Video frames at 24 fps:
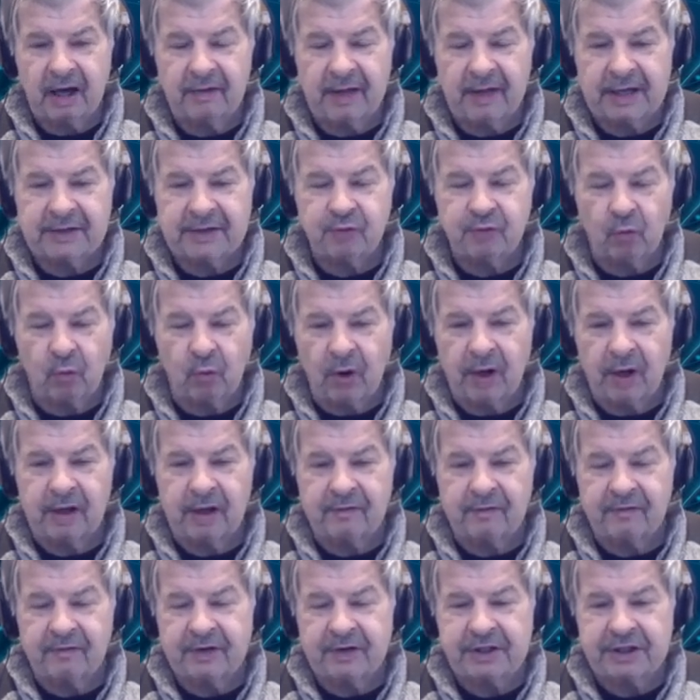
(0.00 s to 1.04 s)
That's one
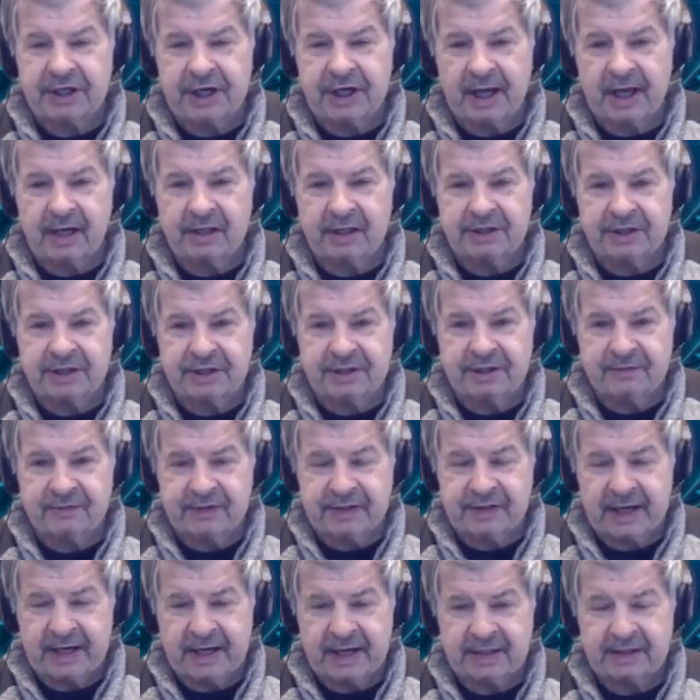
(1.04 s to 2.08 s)
of the challenges of
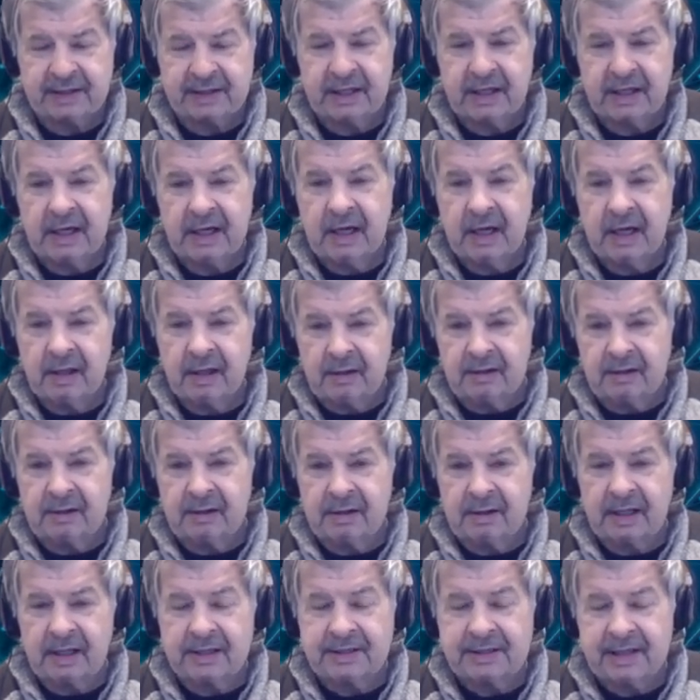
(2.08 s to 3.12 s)
text.
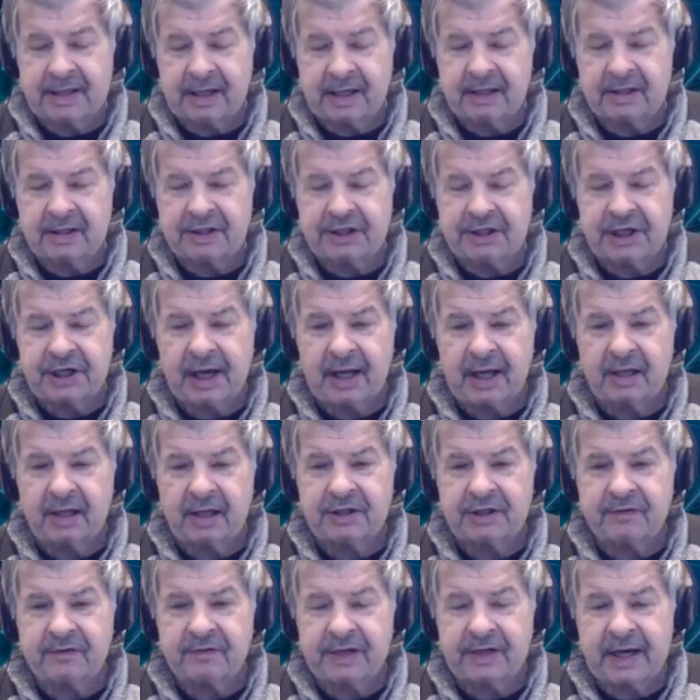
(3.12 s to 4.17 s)
A second
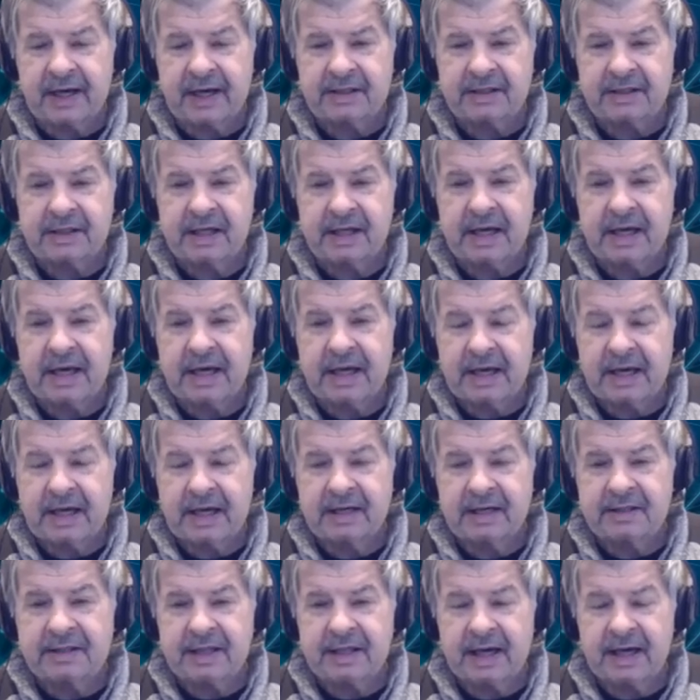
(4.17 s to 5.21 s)
challenge of text
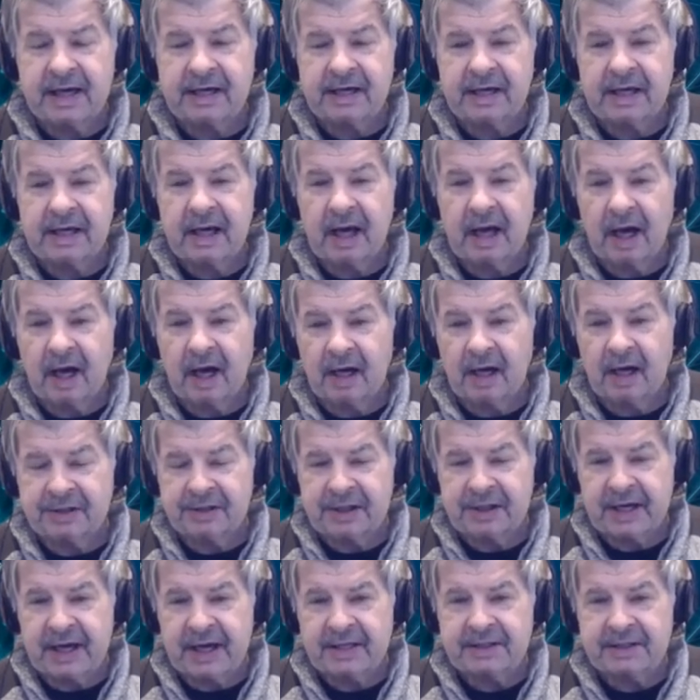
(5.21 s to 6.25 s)
is that
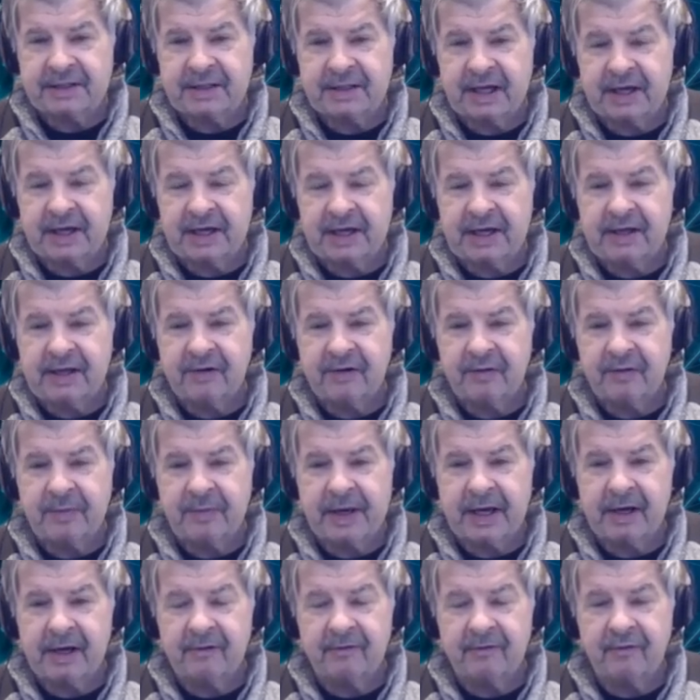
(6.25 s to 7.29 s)
text can either
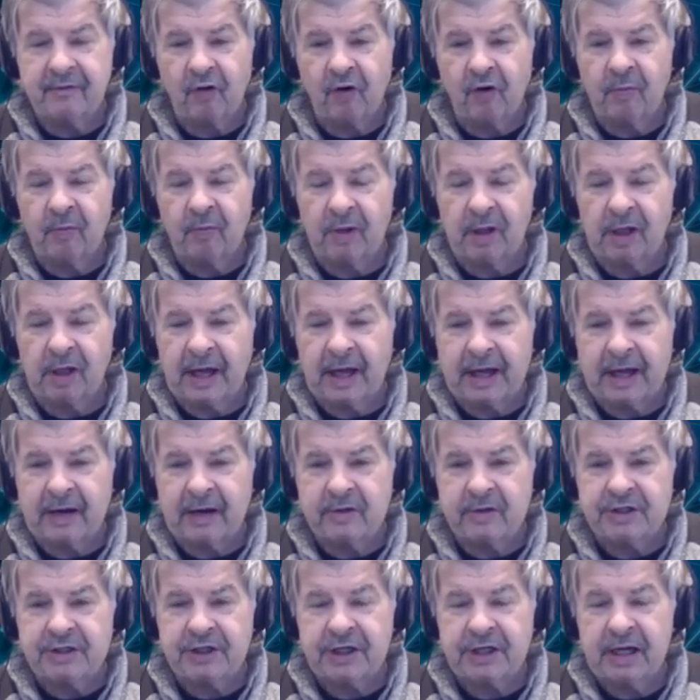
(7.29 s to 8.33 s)
be in a formal
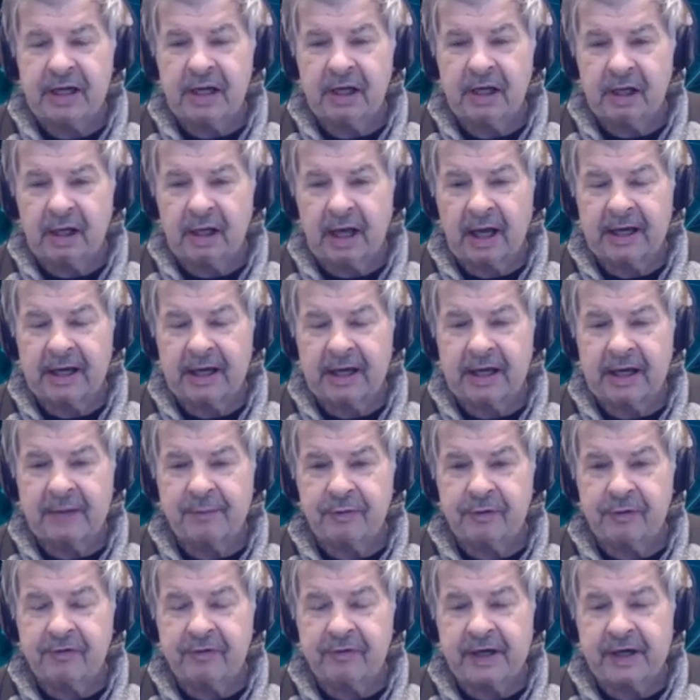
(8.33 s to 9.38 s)
language, like a
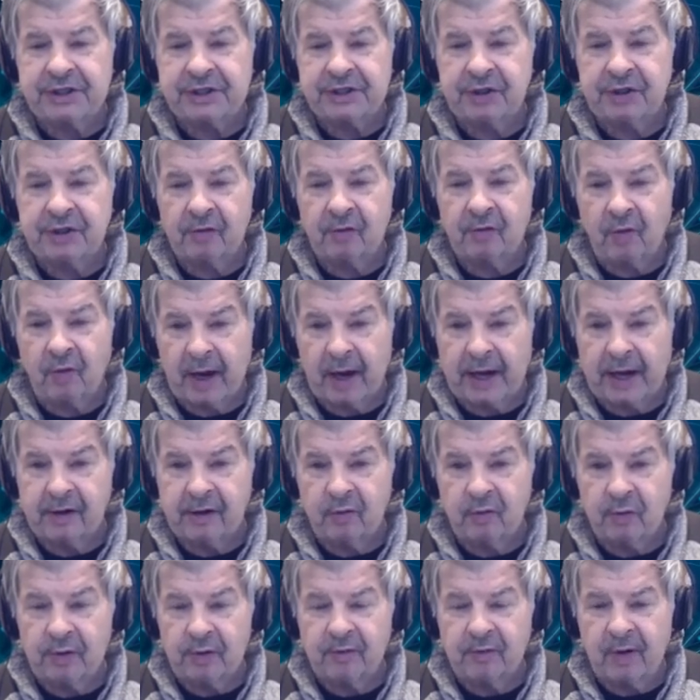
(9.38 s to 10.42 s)
professional
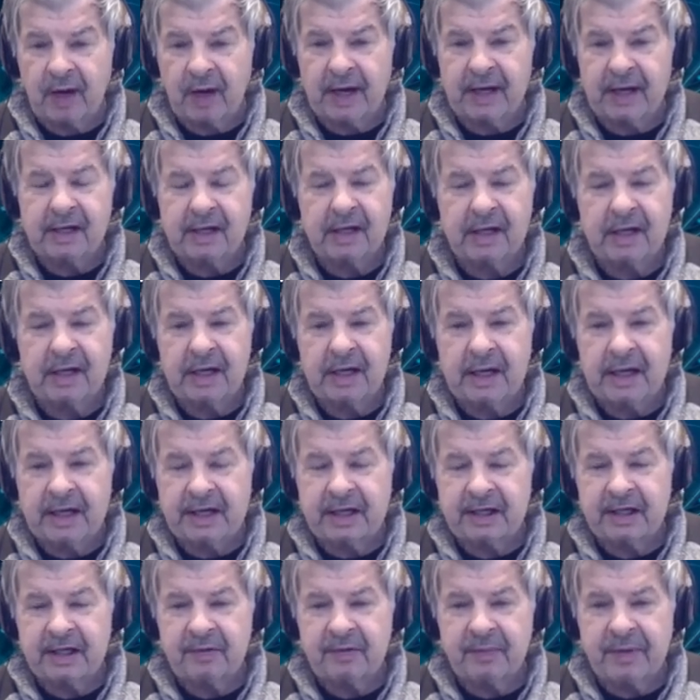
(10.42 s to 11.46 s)
writer would write.
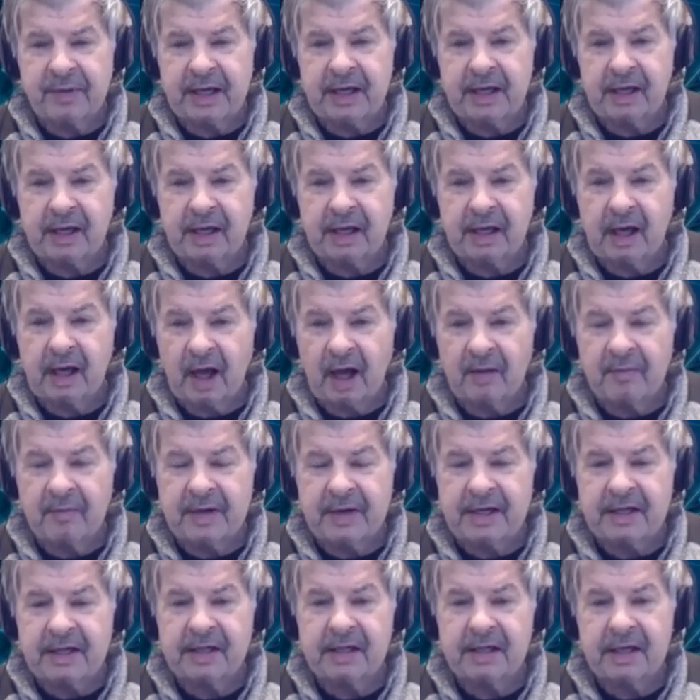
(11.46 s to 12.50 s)
It can be in a
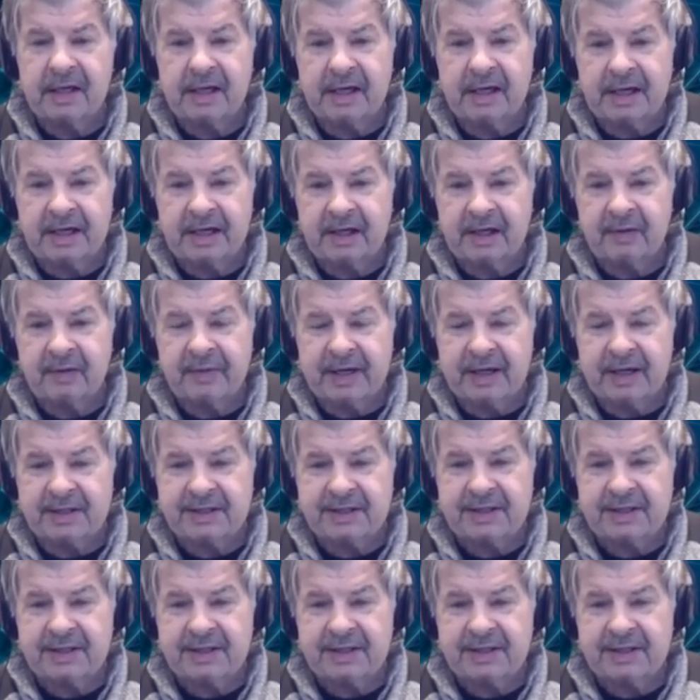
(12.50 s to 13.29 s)
comment. It can be a